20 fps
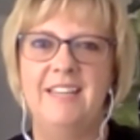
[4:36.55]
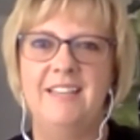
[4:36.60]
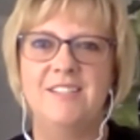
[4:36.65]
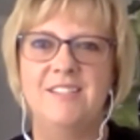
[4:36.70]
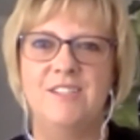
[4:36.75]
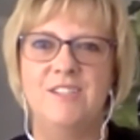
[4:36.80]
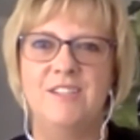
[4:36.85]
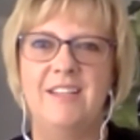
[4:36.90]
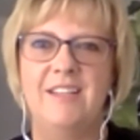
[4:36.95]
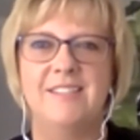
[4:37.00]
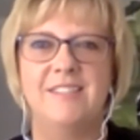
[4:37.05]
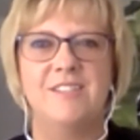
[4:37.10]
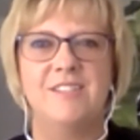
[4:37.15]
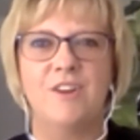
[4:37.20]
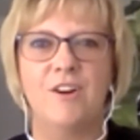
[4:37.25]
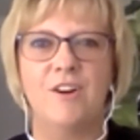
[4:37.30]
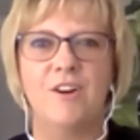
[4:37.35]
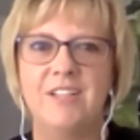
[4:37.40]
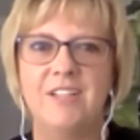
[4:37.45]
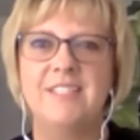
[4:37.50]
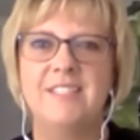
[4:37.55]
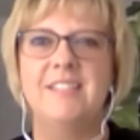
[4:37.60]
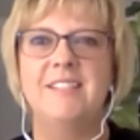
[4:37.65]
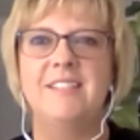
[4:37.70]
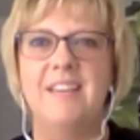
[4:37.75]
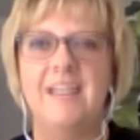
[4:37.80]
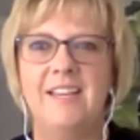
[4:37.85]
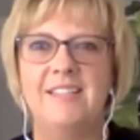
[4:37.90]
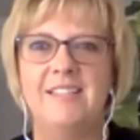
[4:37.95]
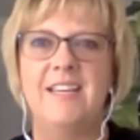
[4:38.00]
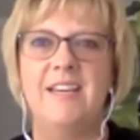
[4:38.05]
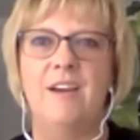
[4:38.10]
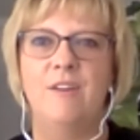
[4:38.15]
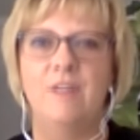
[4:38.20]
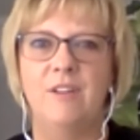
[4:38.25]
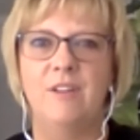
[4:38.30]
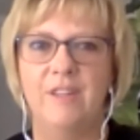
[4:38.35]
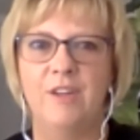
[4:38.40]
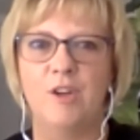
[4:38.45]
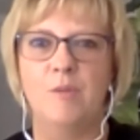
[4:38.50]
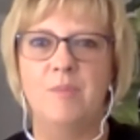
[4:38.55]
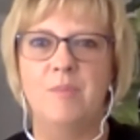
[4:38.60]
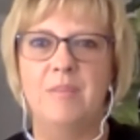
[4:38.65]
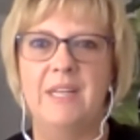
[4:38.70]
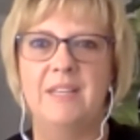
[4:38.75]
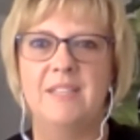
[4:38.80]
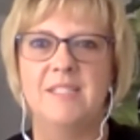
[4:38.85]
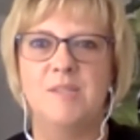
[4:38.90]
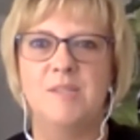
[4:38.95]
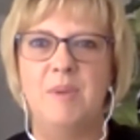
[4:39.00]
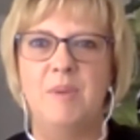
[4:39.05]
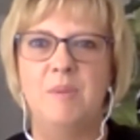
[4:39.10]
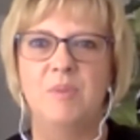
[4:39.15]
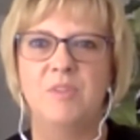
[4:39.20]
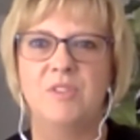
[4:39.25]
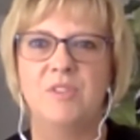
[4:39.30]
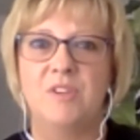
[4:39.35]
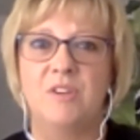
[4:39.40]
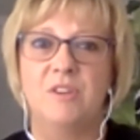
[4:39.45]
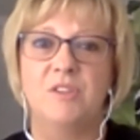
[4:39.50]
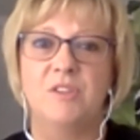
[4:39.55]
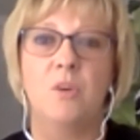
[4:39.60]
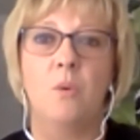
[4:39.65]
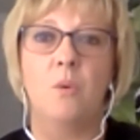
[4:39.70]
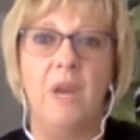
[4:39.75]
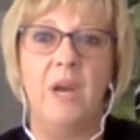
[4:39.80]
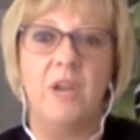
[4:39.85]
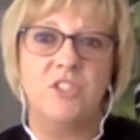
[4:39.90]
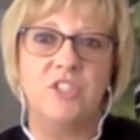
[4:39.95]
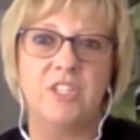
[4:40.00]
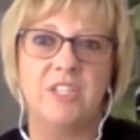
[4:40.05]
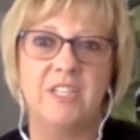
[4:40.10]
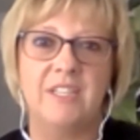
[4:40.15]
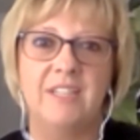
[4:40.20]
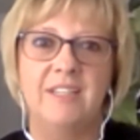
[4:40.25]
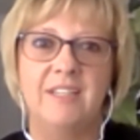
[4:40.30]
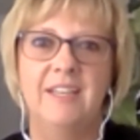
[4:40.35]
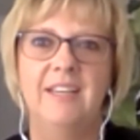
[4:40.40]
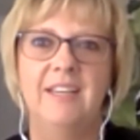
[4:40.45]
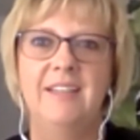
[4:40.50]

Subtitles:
Has started to die down a little bit as people start to question,